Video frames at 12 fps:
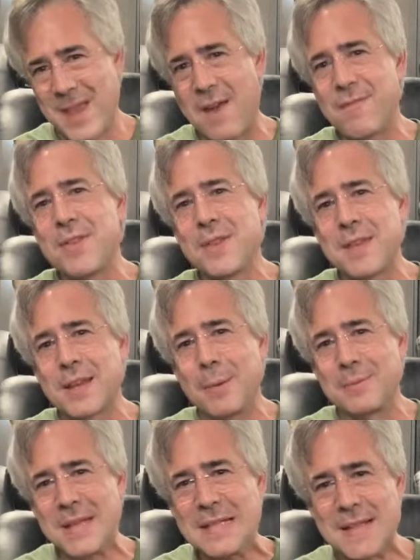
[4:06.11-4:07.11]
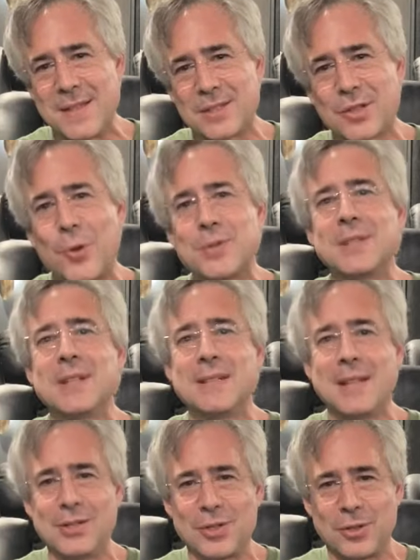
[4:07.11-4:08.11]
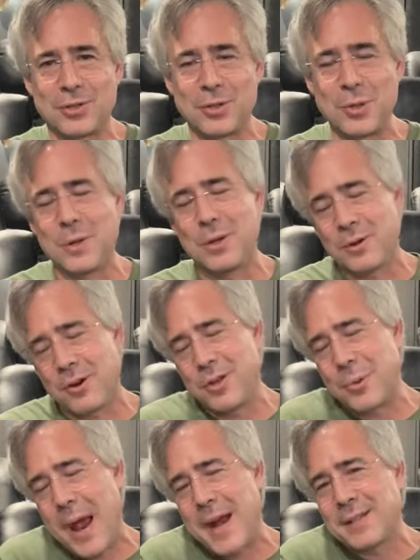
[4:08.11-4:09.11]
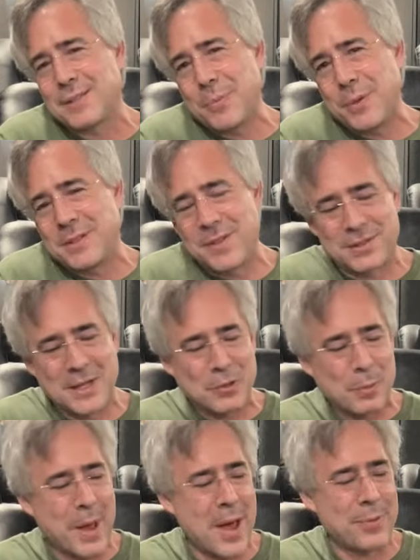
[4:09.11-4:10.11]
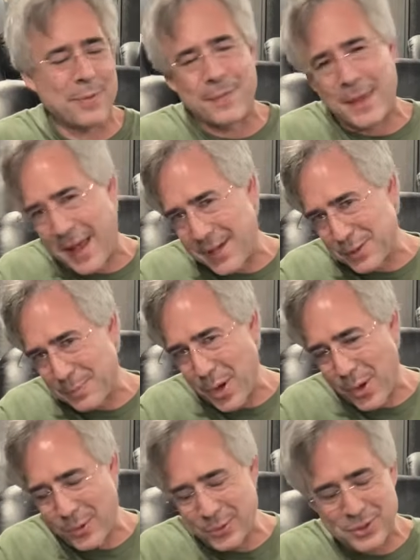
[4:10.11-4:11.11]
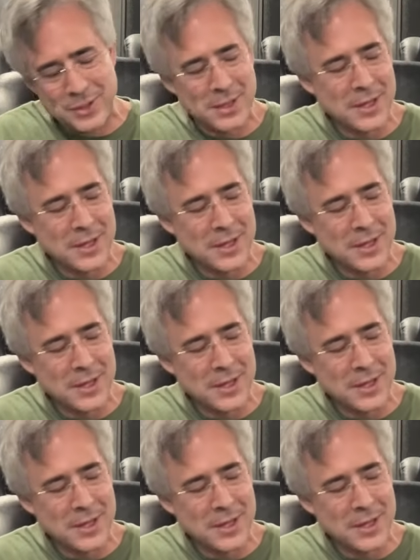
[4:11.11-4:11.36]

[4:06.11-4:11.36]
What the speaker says: Everything that comes into this goes into digital. So are you adding something to the signal path? I suppose.